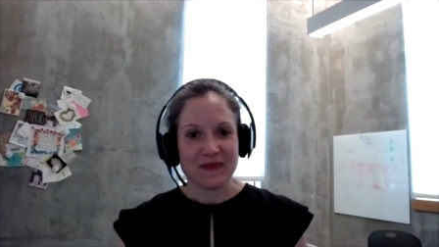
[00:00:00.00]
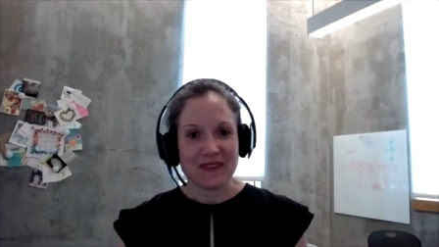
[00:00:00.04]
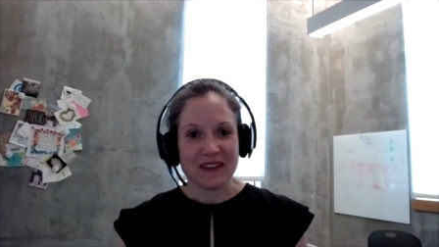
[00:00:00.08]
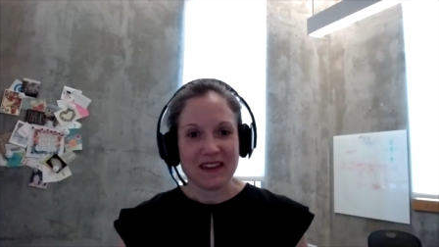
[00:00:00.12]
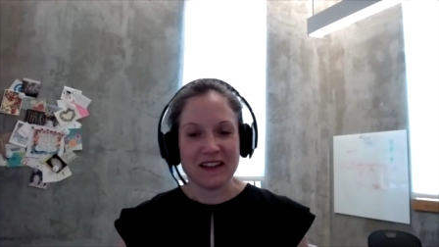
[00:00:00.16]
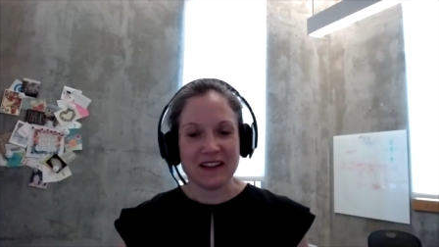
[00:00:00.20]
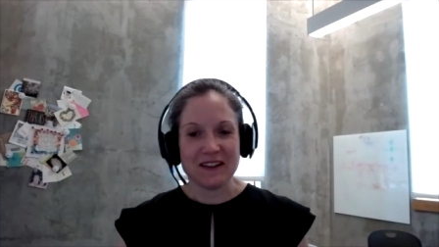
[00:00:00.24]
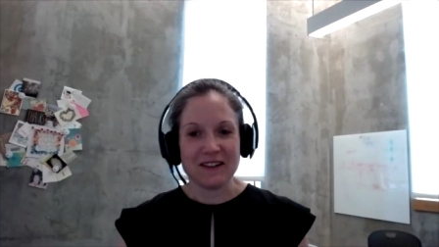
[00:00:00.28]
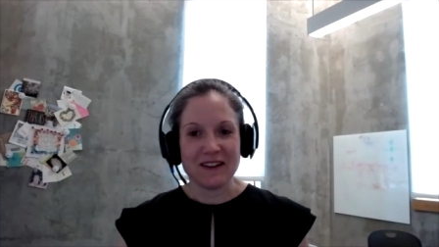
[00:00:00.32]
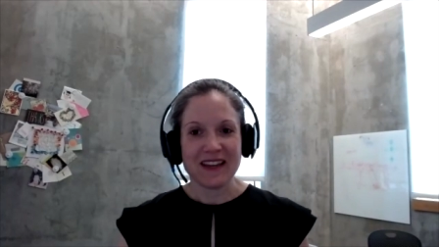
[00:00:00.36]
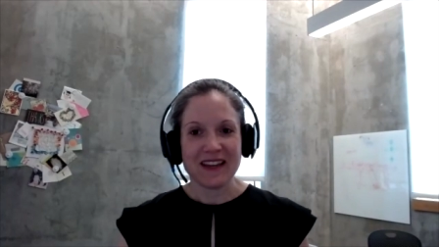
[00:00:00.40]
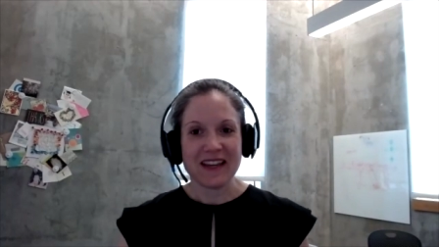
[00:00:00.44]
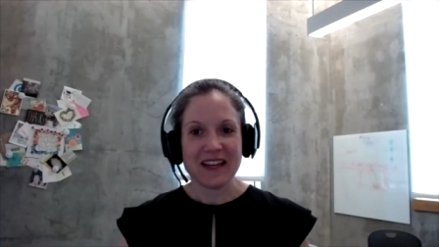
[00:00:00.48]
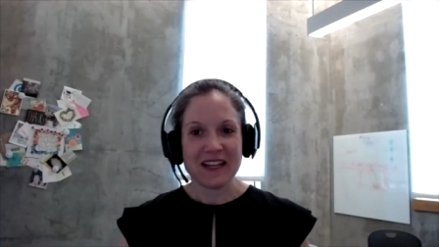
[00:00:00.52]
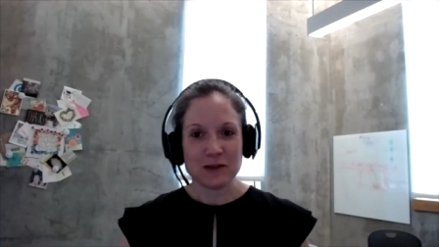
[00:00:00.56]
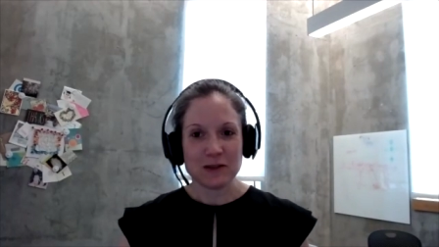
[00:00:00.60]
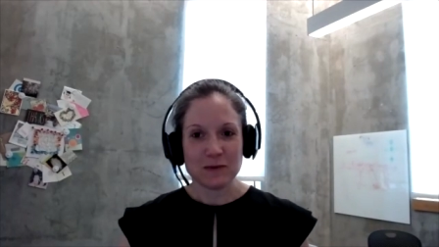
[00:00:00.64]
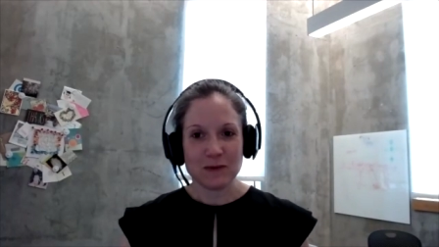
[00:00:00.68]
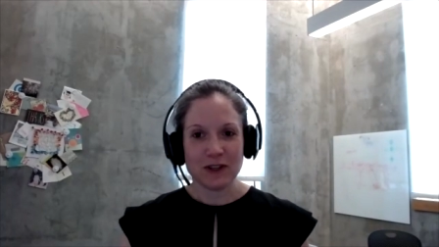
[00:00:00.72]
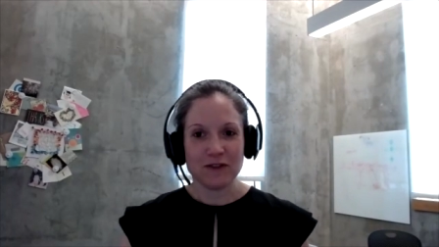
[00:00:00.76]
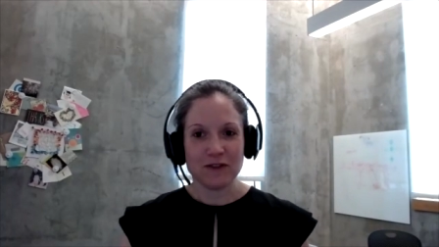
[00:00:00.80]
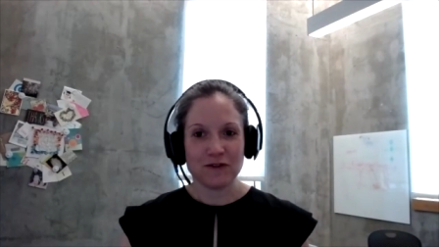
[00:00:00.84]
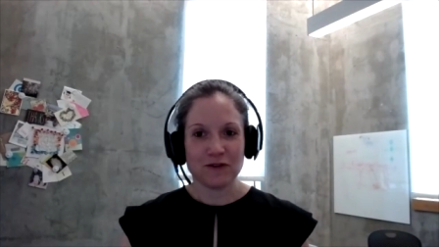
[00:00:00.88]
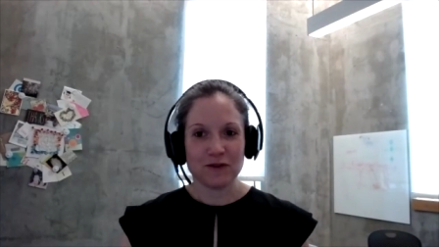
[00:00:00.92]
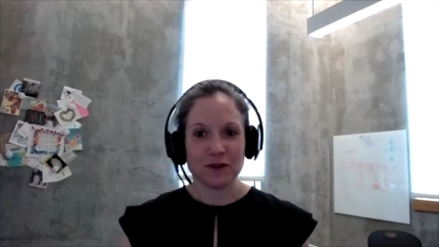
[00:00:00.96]
you know, I can't
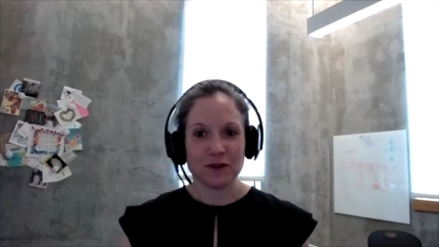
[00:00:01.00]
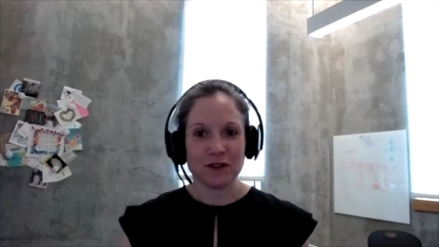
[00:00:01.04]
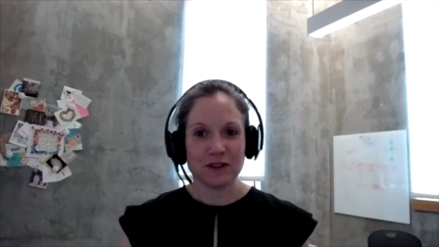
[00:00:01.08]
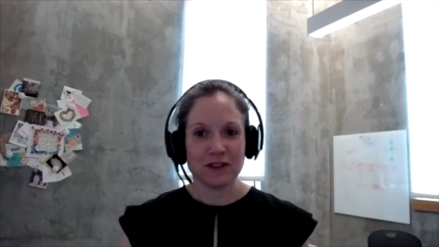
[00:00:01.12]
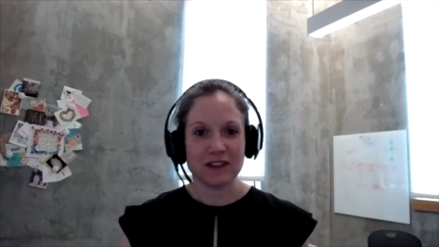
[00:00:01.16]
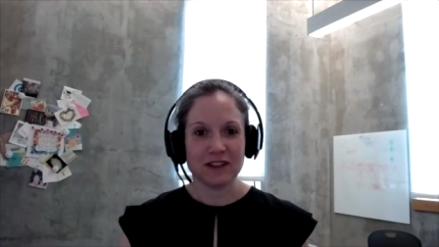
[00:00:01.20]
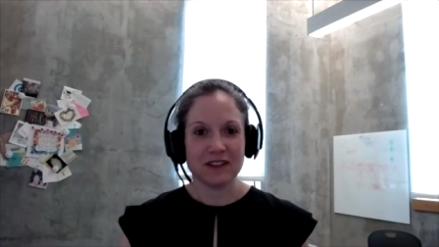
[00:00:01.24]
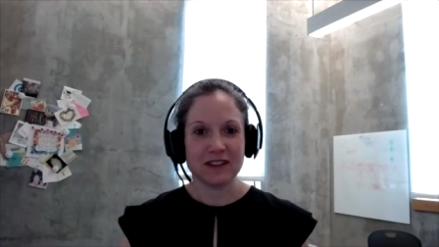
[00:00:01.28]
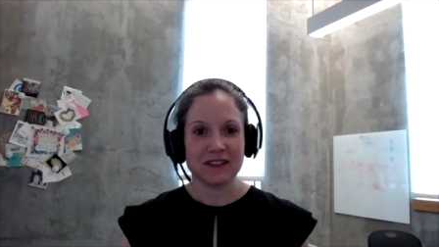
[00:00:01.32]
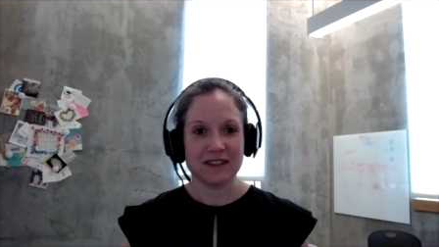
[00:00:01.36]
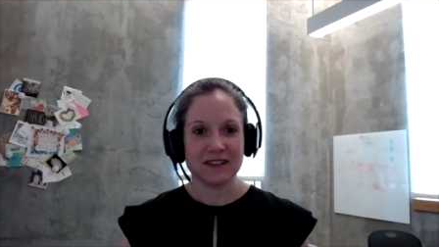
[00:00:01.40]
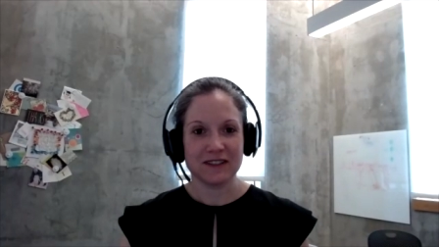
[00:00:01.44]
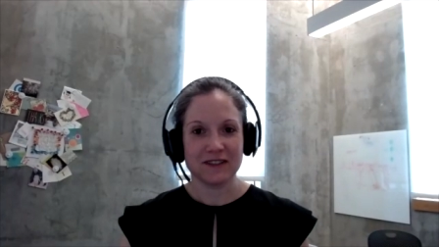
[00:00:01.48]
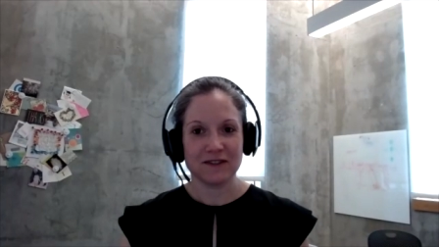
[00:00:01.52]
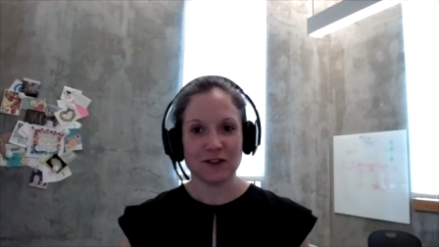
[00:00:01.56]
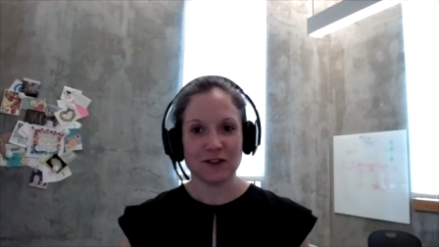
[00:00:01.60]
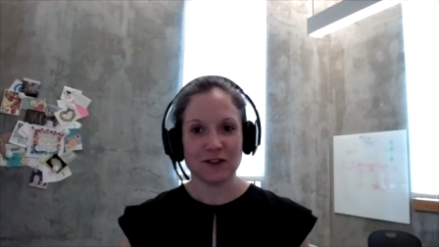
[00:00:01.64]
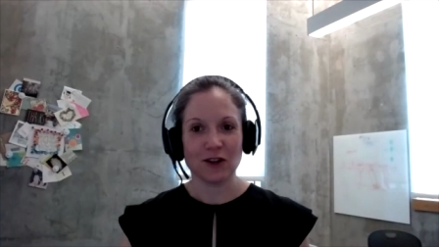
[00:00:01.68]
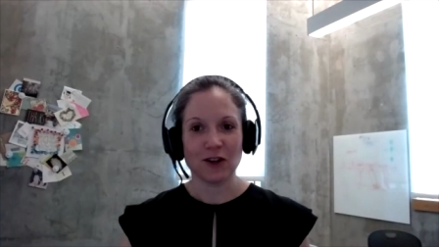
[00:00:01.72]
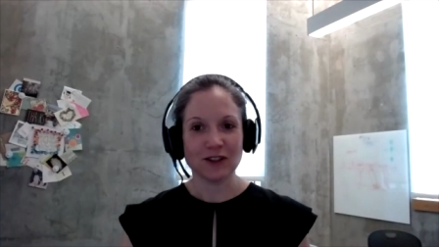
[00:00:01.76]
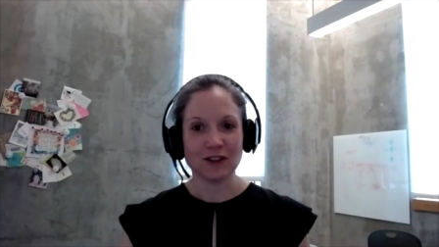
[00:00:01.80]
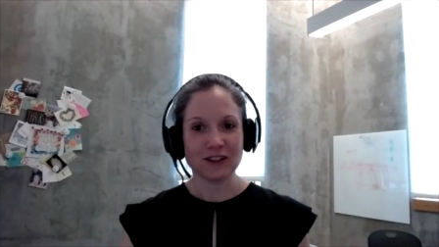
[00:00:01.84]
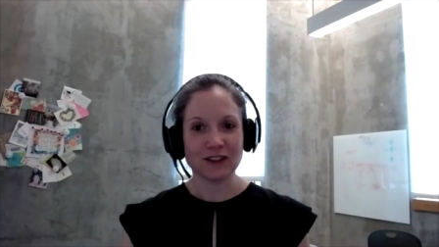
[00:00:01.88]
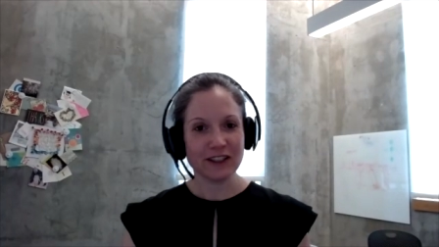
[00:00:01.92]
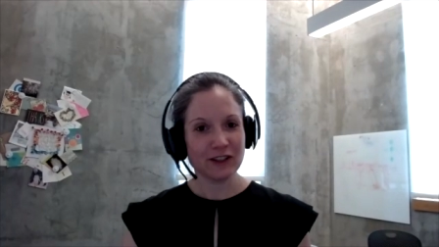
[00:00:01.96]
speak for for
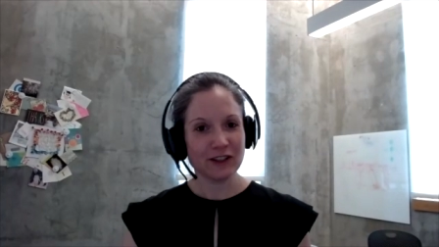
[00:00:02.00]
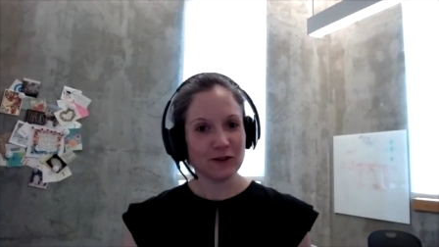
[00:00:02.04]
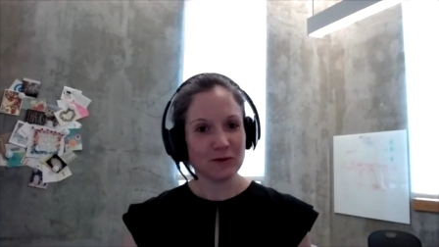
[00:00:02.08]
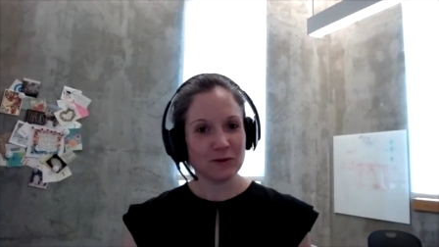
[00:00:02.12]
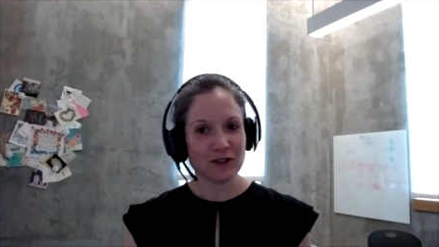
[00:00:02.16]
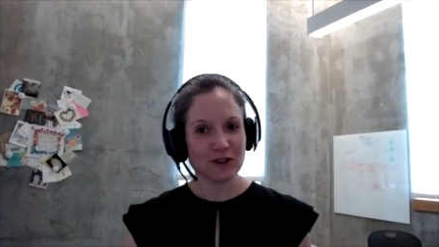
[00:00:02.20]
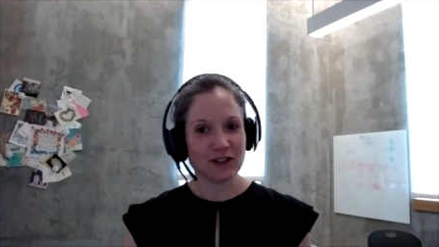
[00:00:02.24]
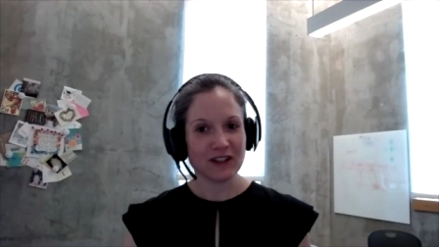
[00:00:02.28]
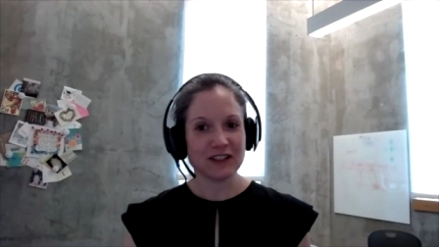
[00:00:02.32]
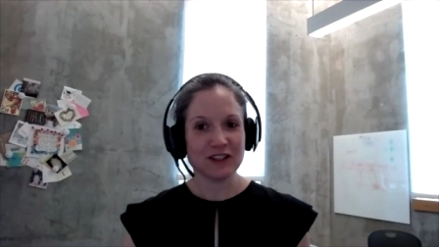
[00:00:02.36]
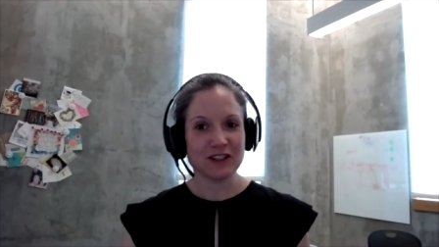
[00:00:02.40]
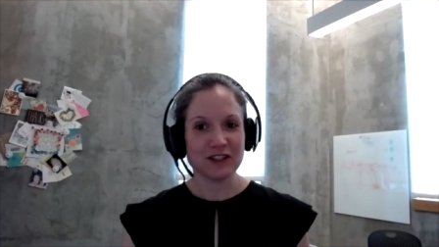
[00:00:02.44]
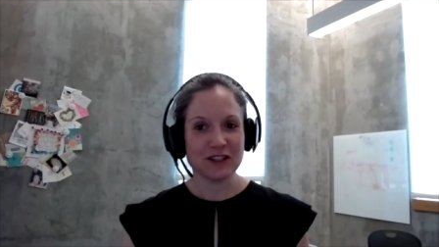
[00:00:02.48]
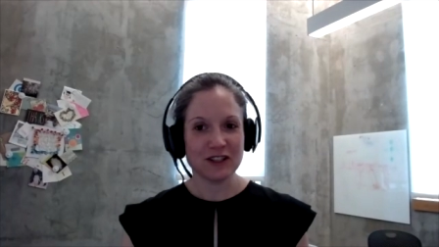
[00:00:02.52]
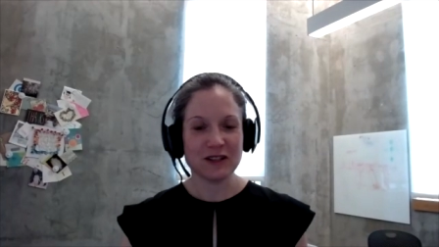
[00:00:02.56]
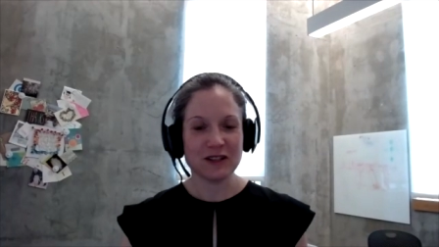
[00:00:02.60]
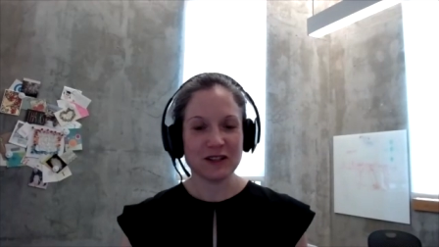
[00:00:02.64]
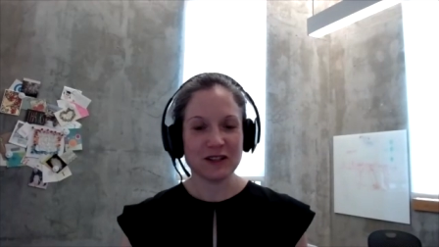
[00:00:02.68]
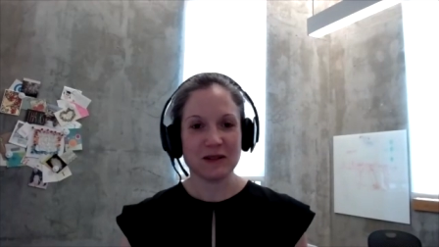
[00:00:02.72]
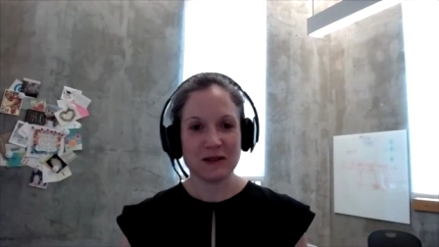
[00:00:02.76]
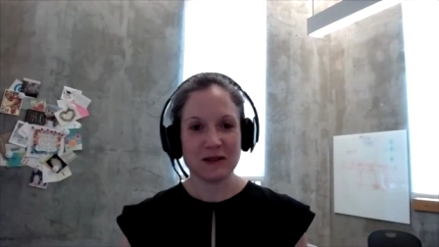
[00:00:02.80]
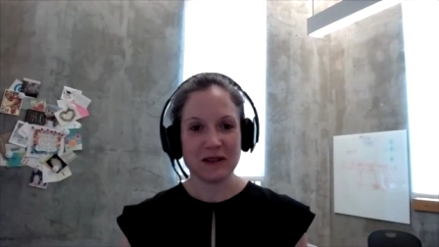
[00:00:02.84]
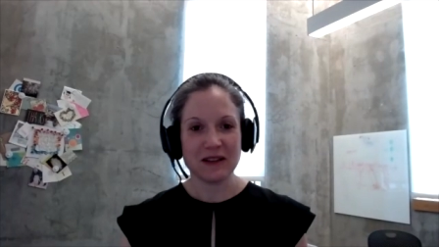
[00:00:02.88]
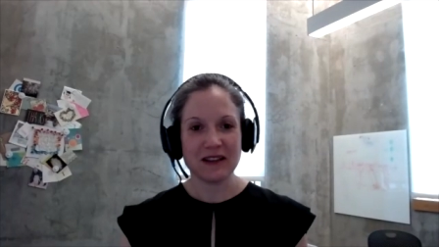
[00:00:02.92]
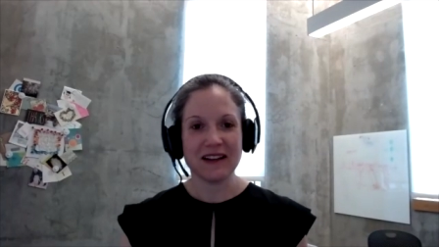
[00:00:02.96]
all clean room directors.